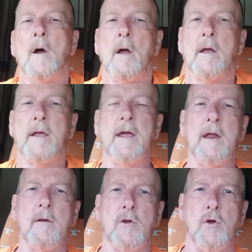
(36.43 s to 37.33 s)
get
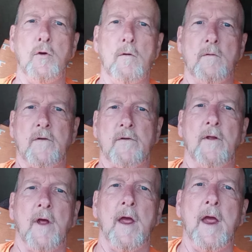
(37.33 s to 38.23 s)
used to the
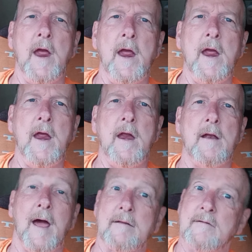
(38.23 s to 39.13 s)
heat
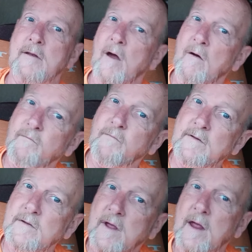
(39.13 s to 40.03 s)
like the
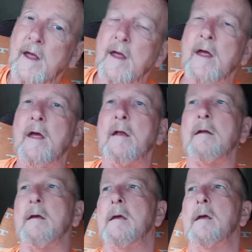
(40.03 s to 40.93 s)
Dolphins can.
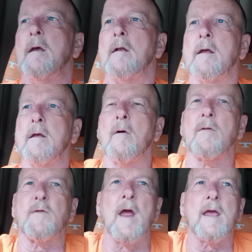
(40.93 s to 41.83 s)
And you don't
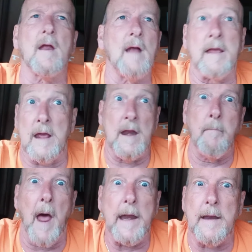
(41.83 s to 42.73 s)
think, like
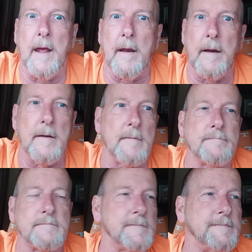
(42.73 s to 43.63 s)
anybody
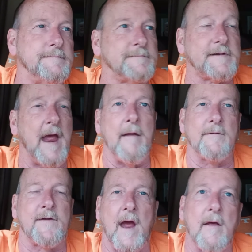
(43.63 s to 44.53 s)
down
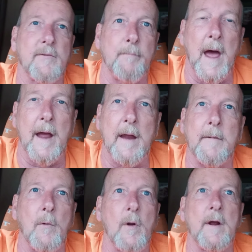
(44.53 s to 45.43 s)
south
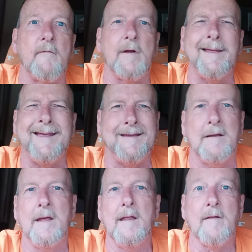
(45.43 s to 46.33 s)
Miami or whatever,
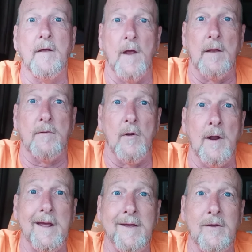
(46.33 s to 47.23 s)
they think they're going
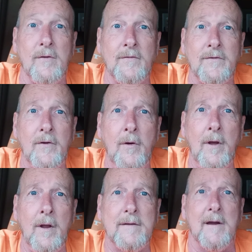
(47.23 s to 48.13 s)
to get used to
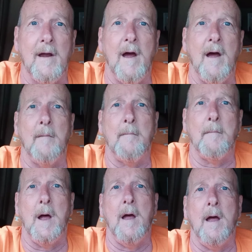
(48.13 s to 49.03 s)
it? Come
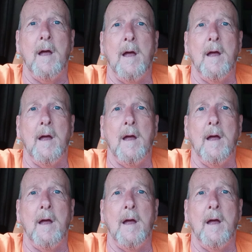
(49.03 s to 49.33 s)
on.